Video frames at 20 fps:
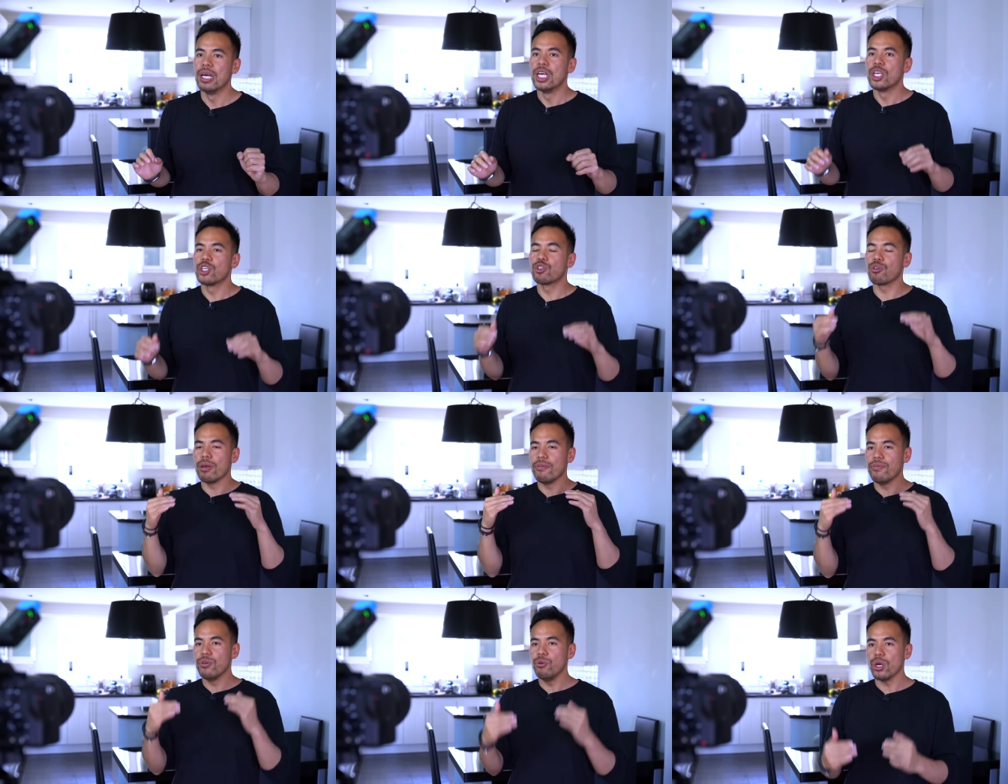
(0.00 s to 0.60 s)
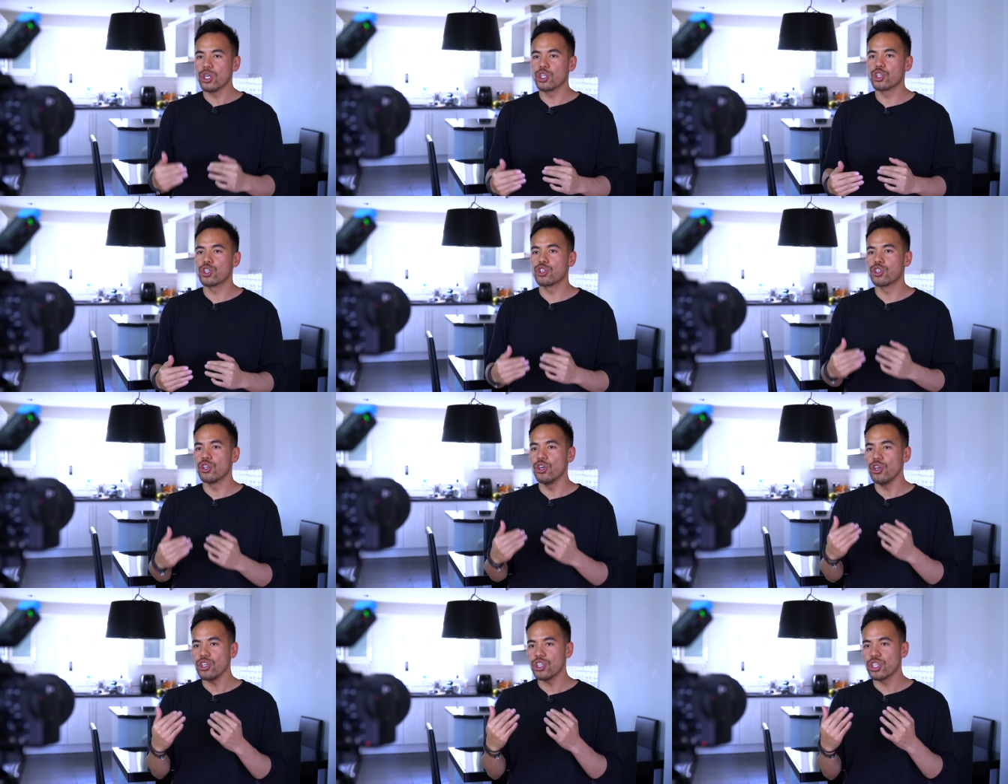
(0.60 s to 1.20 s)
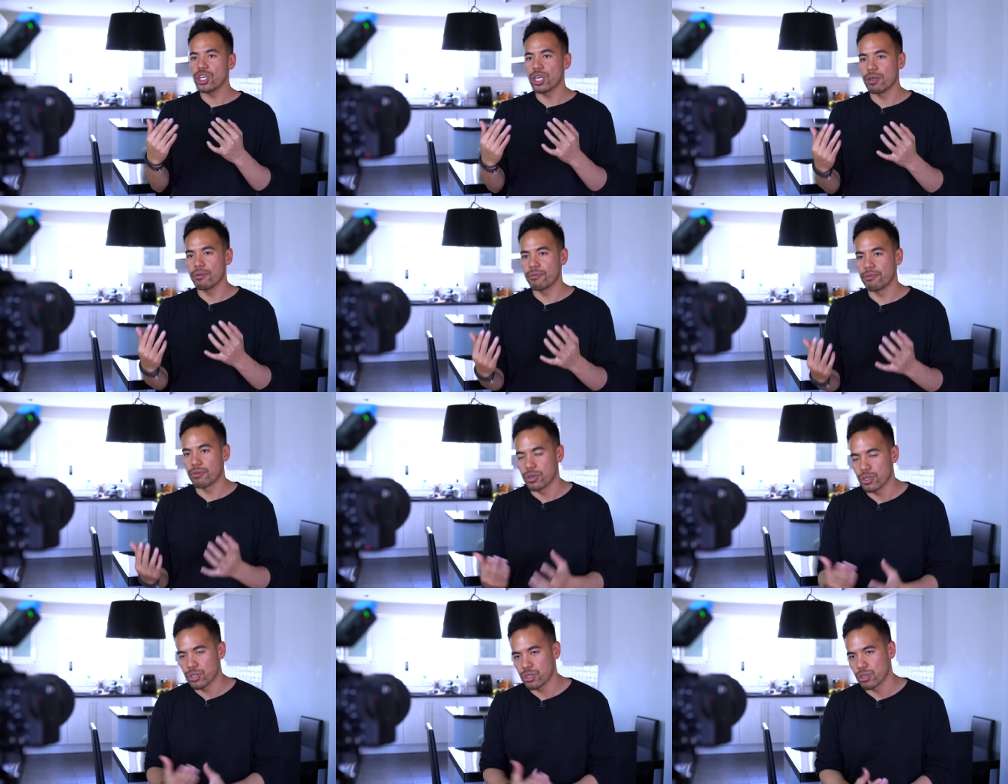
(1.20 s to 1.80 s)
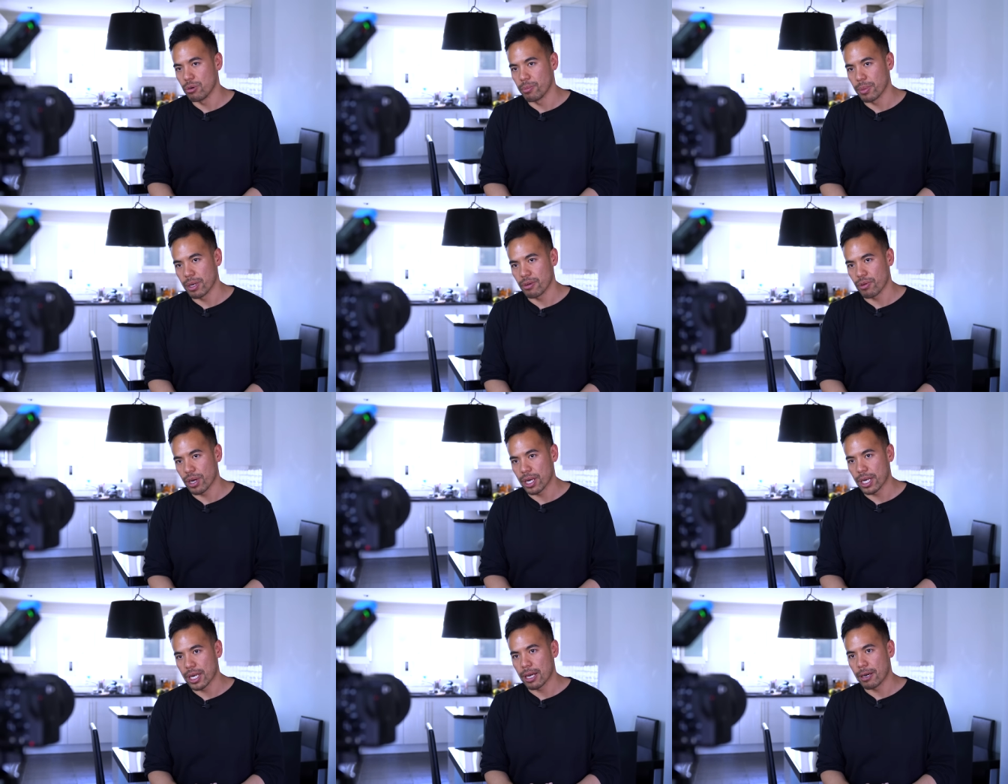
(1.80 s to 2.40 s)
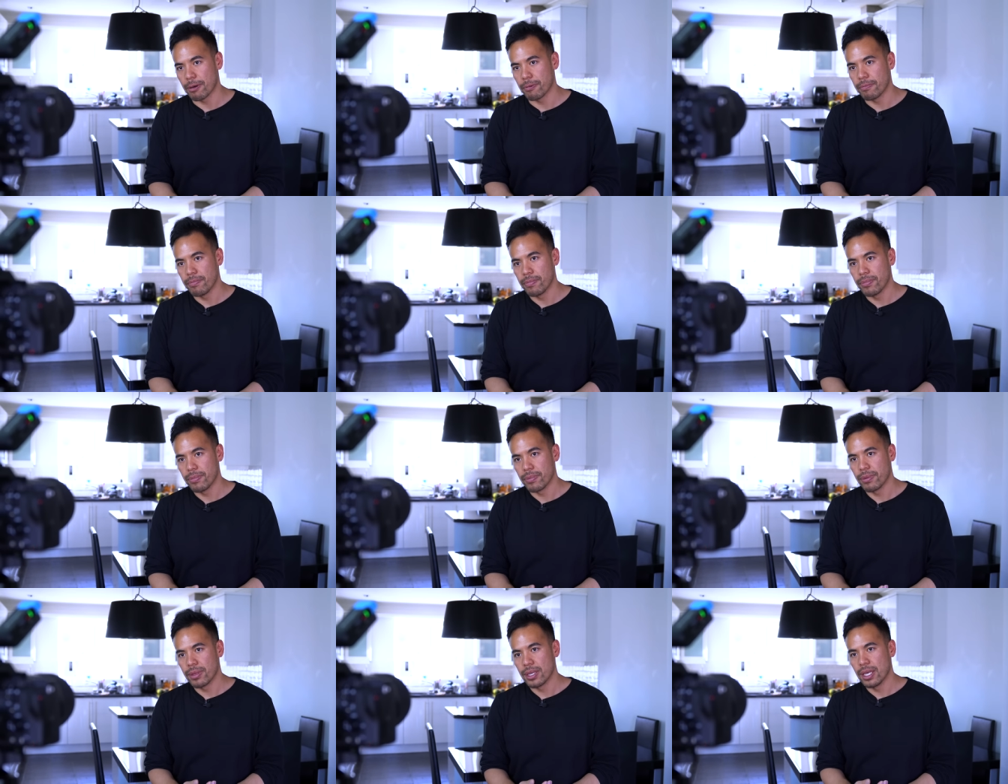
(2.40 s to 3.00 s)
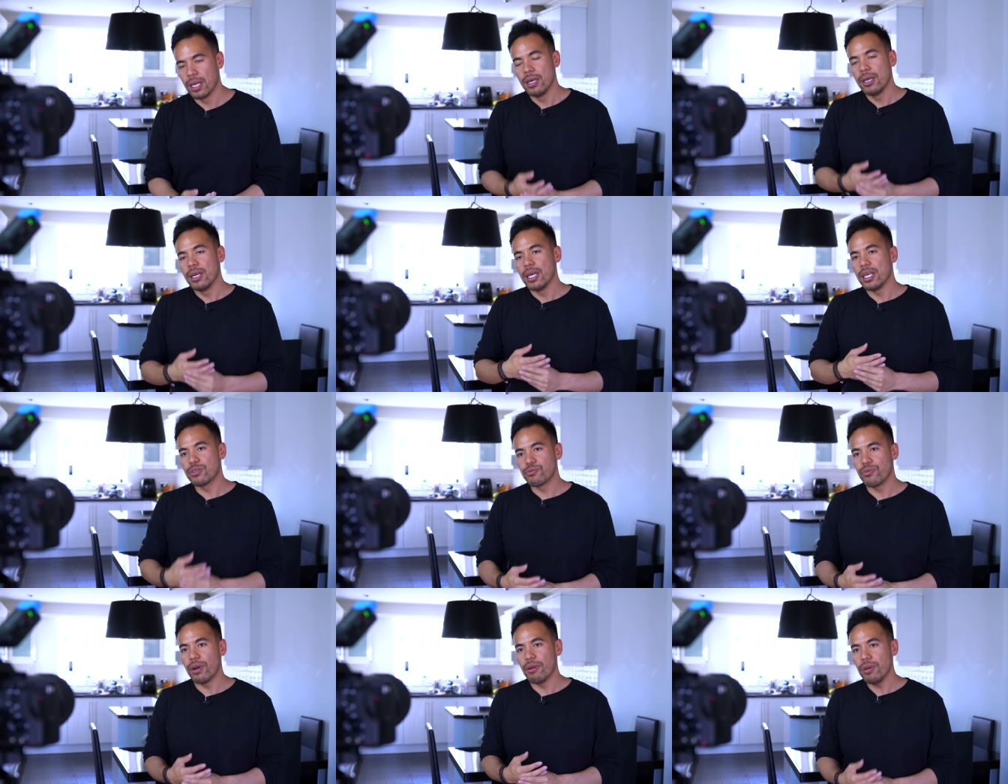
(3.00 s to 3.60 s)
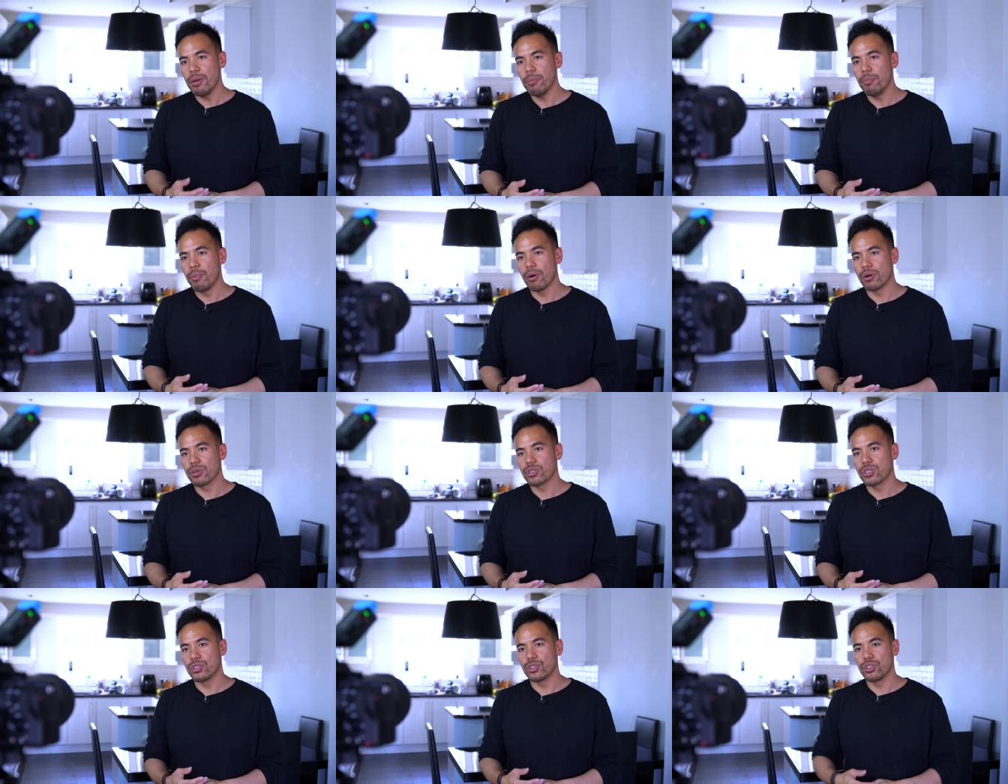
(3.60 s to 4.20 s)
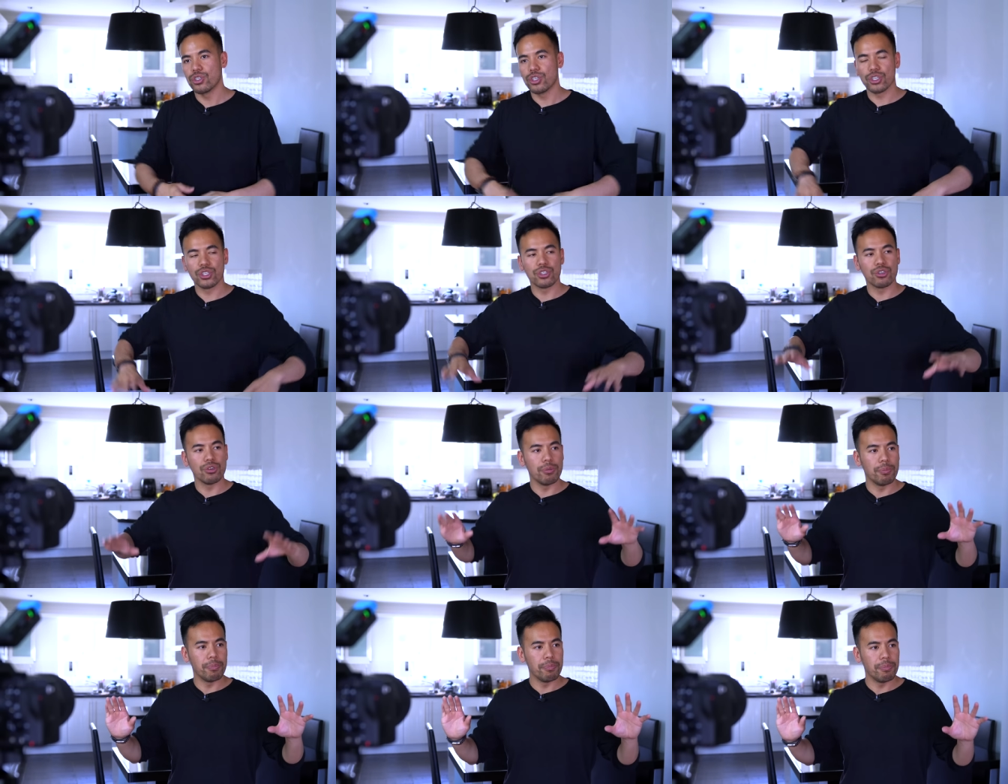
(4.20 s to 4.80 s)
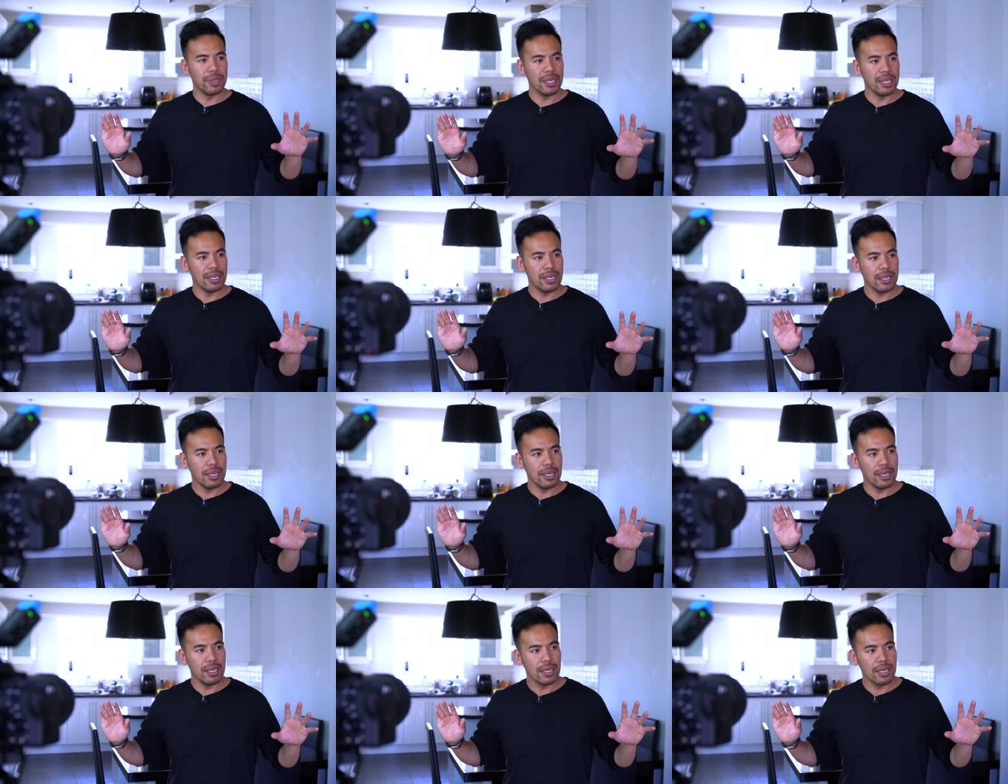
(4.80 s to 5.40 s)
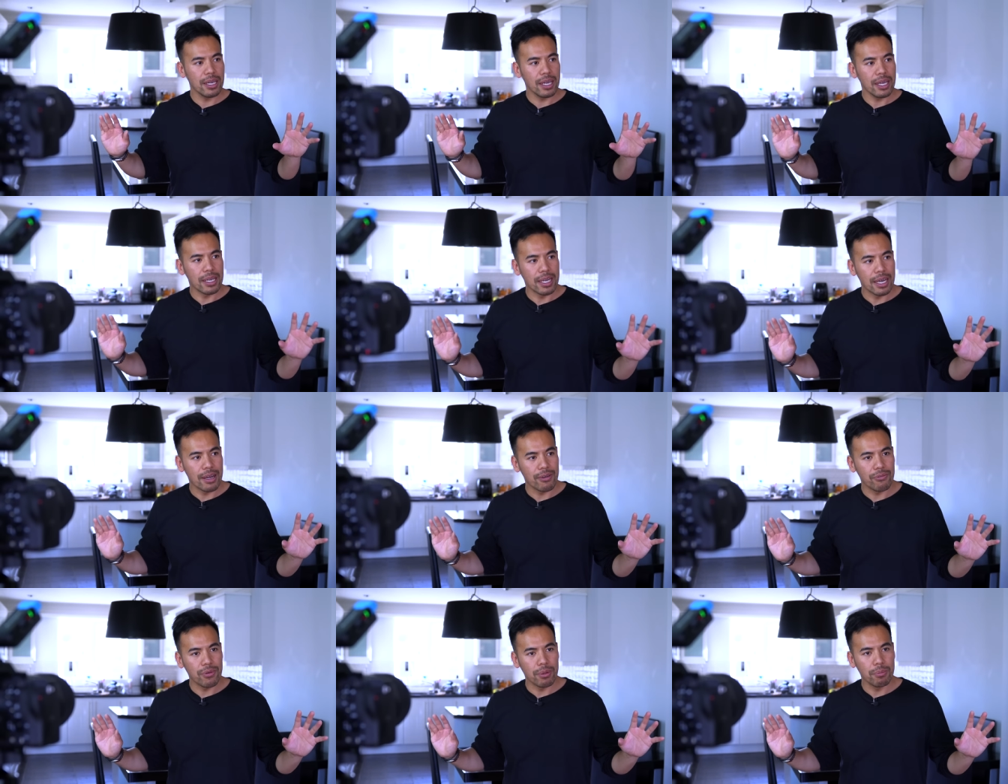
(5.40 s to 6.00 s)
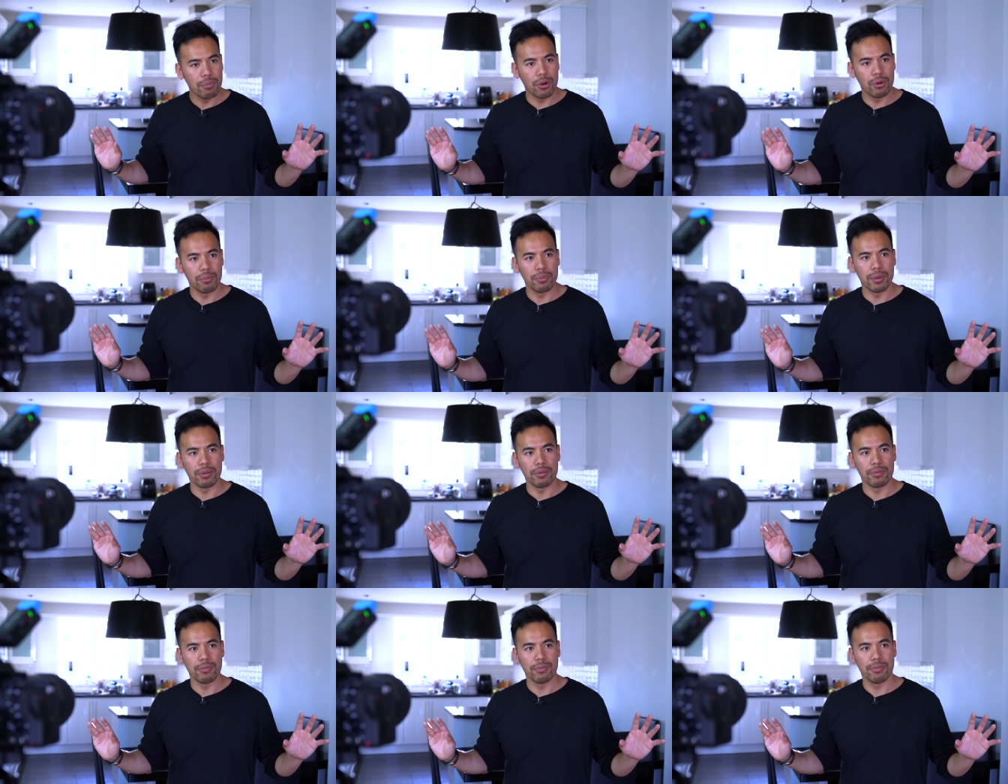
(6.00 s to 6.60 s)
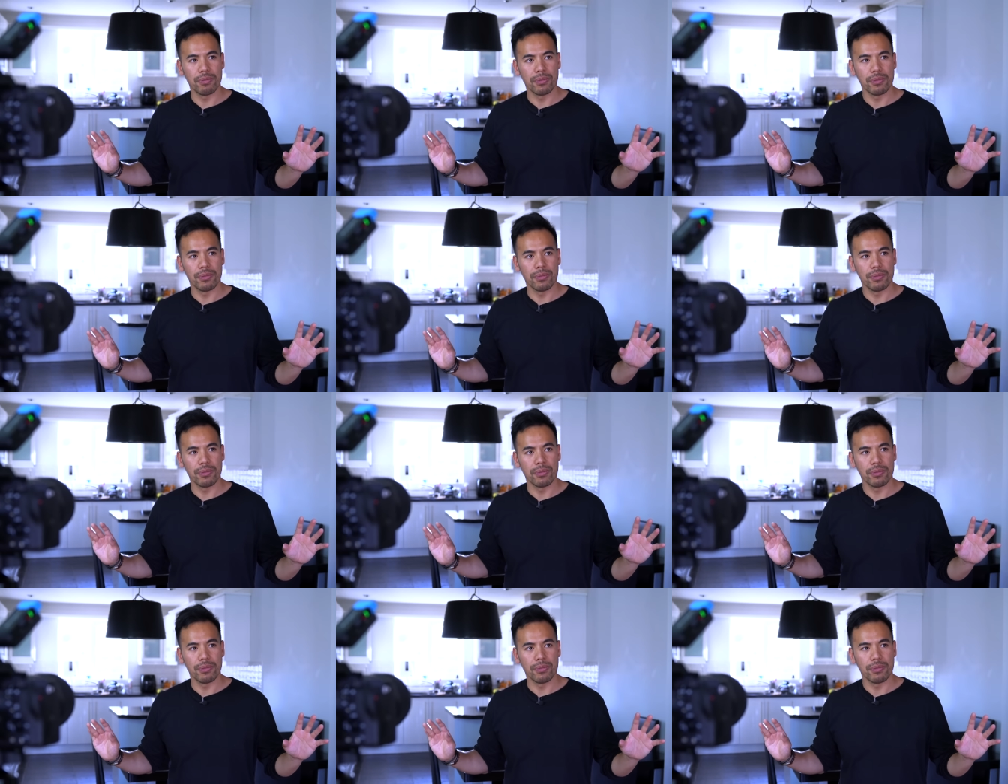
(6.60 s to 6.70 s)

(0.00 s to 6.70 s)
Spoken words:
So if you are searching for a soulmate right now, it's very important just to be in every moment.